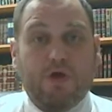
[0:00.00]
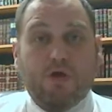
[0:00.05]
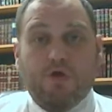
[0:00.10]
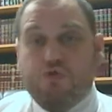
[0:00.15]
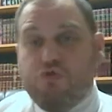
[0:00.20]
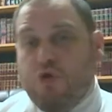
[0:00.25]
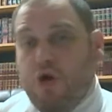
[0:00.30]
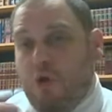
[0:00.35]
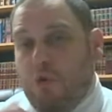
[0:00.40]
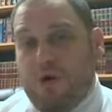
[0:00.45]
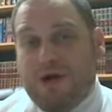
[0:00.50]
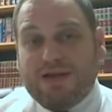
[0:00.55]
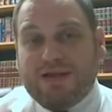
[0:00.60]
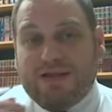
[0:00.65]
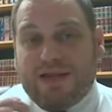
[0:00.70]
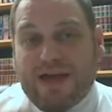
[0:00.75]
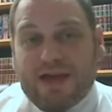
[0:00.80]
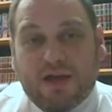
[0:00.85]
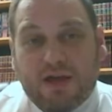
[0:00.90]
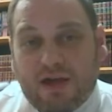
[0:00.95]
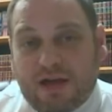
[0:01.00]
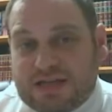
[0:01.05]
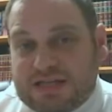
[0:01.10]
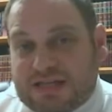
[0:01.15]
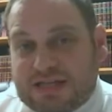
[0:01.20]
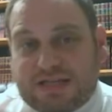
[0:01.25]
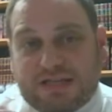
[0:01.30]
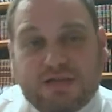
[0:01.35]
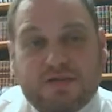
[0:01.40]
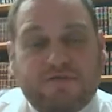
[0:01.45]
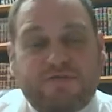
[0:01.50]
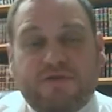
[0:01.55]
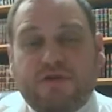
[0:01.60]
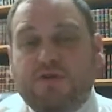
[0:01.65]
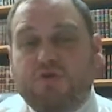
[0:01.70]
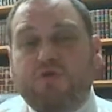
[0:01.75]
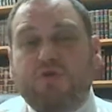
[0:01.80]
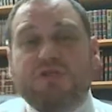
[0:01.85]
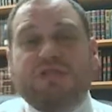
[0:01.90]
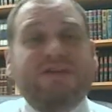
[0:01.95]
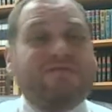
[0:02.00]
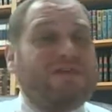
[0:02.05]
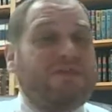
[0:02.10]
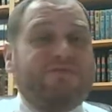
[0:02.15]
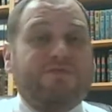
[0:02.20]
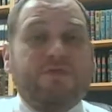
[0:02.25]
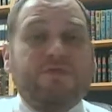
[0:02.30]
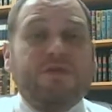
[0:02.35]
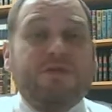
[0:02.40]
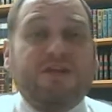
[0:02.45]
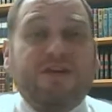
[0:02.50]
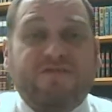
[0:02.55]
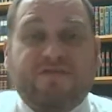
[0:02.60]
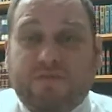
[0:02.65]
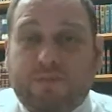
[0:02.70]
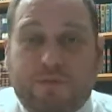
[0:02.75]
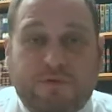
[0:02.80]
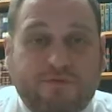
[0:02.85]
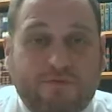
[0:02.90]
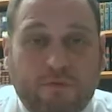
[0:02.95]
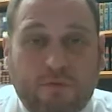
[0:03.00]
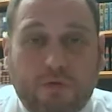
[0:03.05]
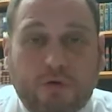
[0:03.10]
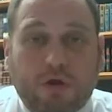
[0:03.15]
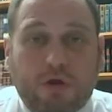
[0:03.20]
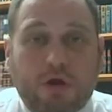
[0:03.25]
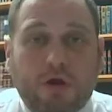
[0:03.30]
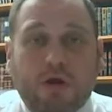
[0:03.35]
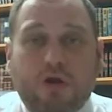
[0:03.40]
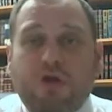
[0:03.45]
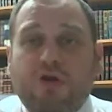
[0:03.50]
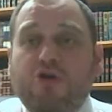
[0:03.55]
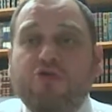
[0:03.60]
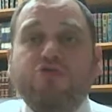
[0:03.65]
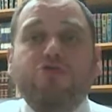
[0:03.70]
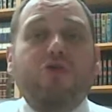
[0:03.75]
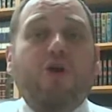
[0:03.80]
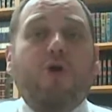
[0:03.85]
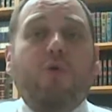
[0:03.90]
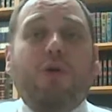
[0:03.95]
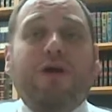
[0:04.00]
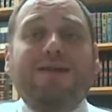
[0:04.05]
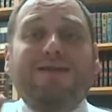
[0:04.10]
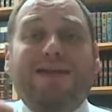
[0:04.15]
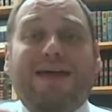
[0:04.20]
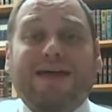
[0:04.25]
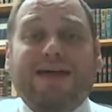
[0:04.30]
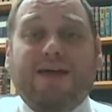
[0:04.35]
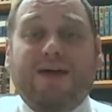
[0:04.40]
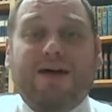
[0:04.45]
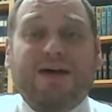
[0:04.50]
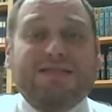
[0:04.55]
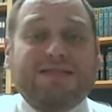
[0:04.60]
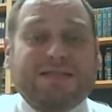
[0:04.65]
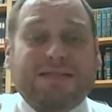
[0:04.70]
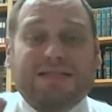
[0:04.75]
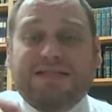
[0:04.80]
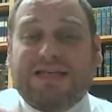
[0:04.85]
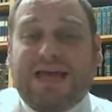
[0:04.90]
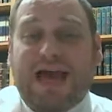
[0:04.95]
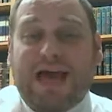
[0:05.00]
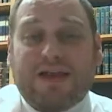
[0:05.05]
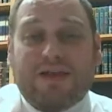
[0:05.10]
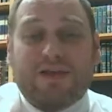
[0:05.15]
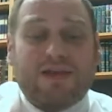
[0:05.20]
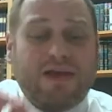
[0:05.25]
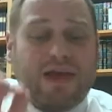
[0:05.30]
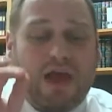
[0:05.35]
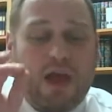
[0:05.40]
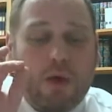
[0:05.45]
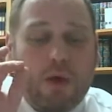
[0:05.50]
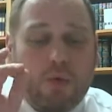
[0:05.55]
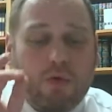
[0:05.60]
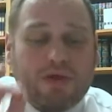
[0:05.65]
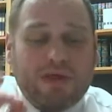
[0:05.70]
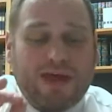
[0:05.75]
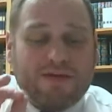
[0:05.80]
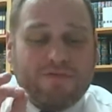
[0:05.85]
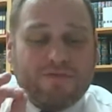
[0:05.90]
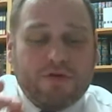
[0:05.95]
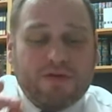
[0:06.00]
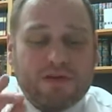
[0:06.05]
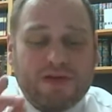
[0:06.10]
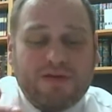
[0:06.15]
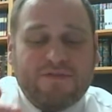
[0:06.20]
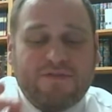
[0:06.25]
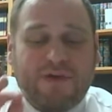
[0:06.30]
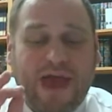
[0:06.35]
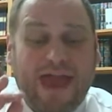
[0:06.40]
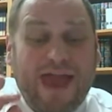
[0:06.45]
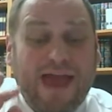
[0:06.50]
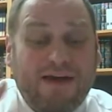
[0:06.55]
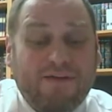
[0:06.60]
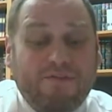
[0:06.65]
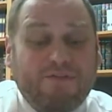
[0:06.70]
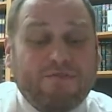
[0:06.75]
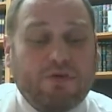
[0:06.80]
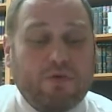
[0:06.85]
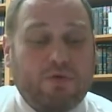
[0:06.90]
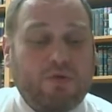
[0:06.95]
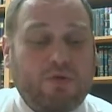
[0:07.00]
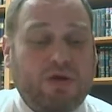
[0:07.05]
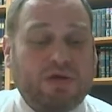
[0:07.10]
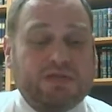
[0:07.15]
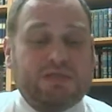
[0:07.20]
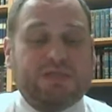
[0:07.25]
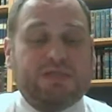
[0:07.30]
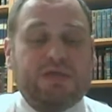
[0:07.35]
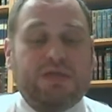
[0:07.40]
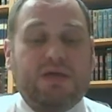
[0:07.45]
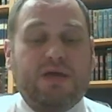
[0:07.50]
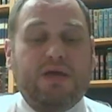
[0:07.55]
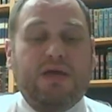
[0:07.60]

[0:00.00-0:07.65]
No one like us as individuals have ever lived before. No one like us exactly will ever live after us.